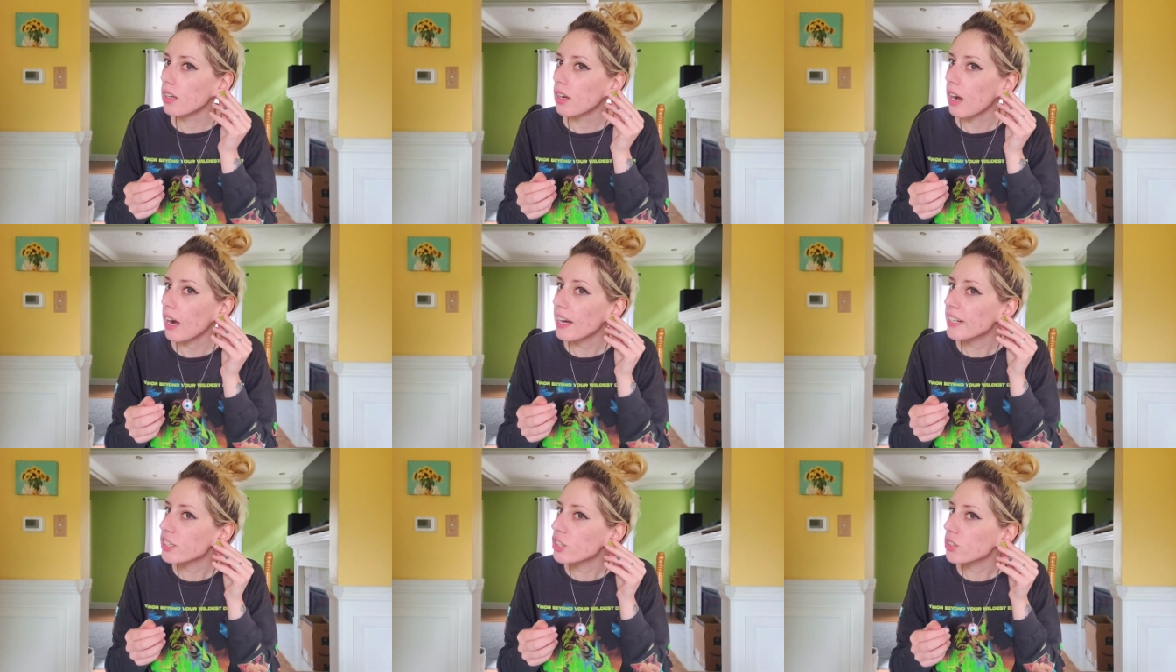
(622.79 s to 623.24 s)

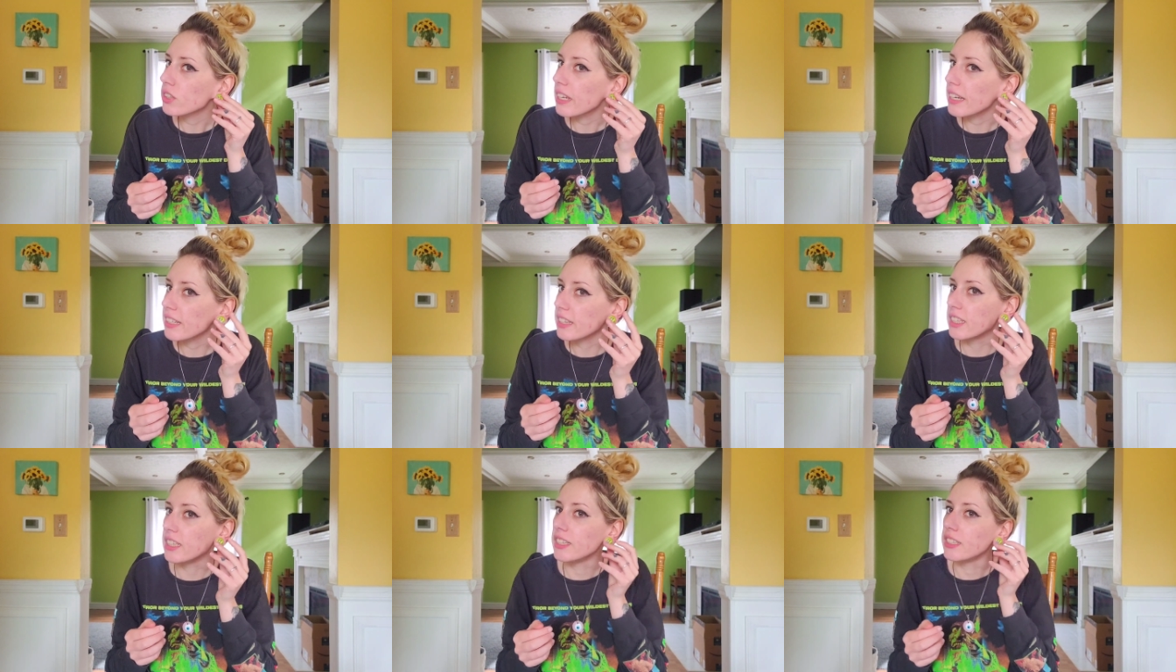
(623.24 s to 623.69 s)
I do
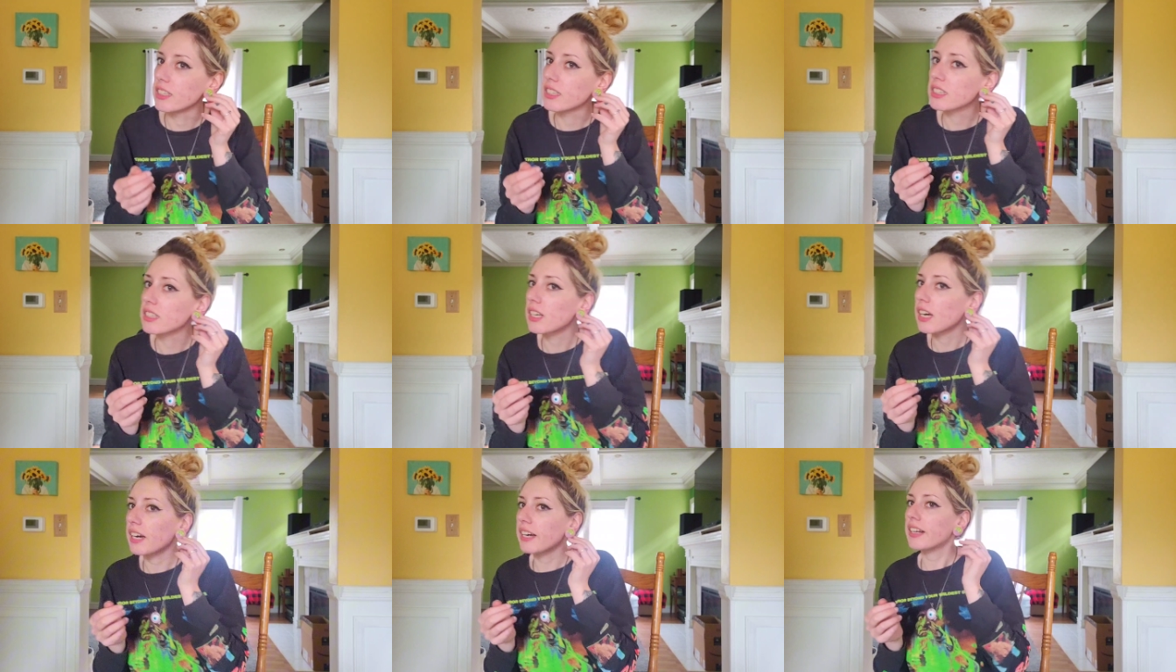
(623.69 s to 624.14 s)
like these.
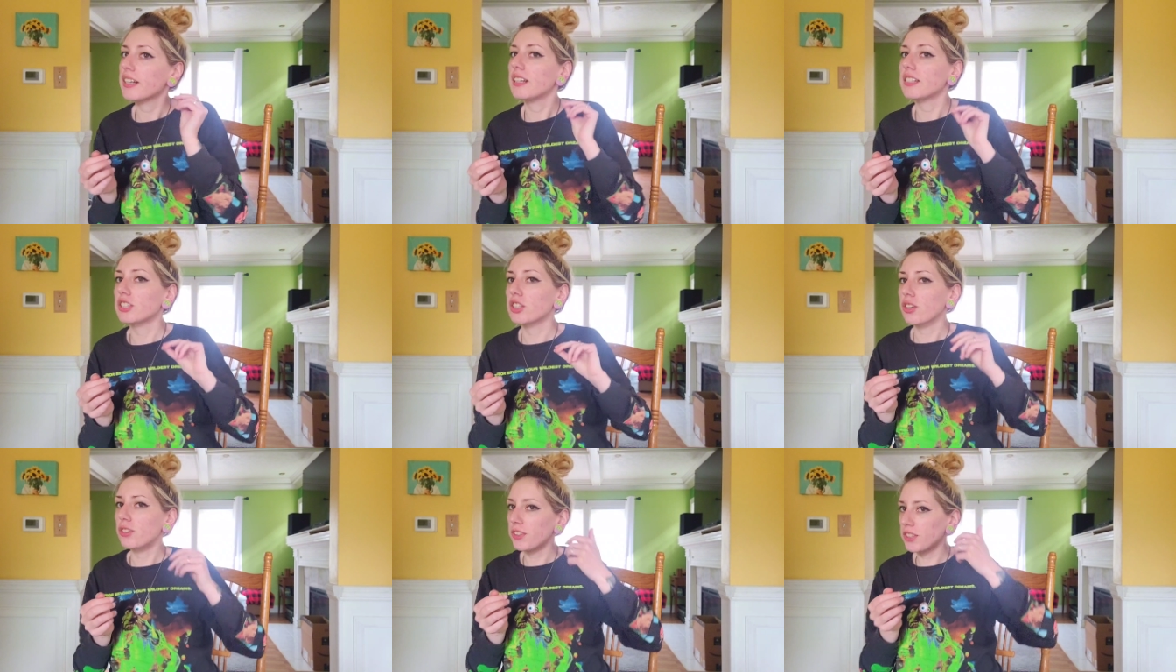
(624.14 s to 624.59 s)
I,
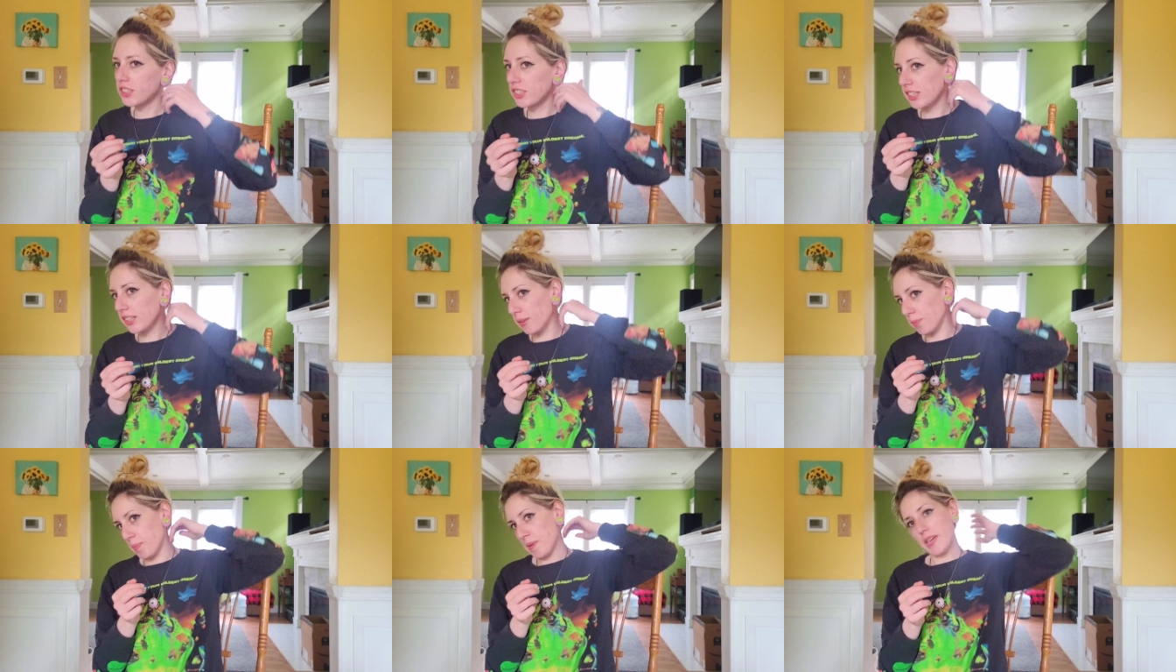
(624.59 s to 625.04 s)
it's hard to see
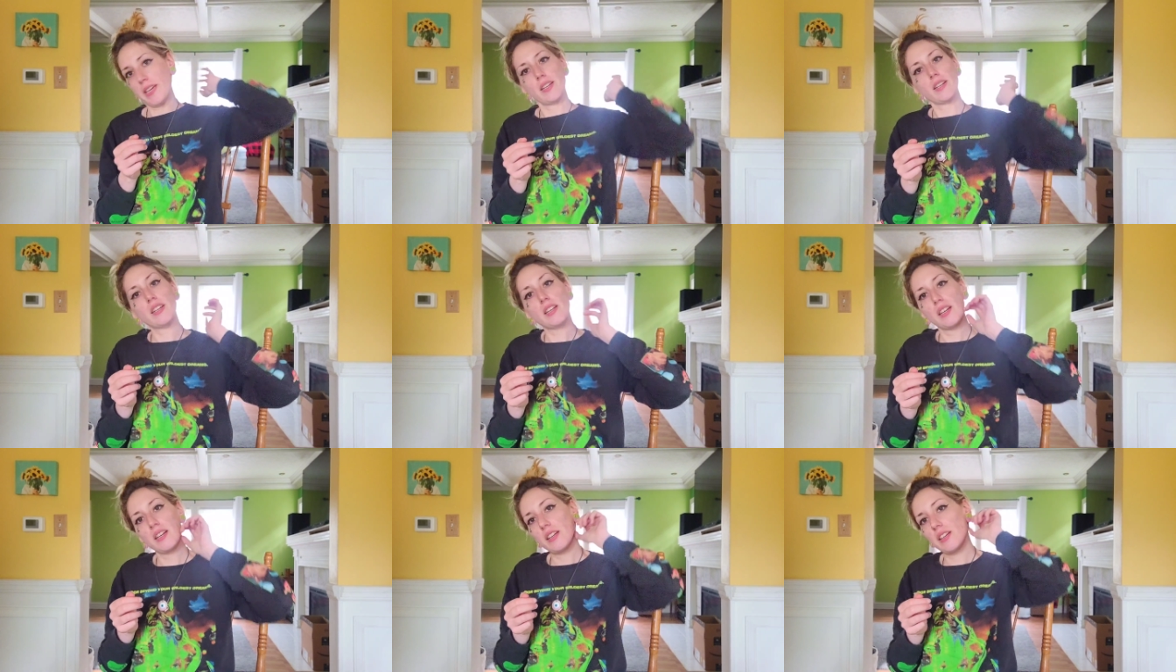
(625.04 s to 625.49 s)
the pink.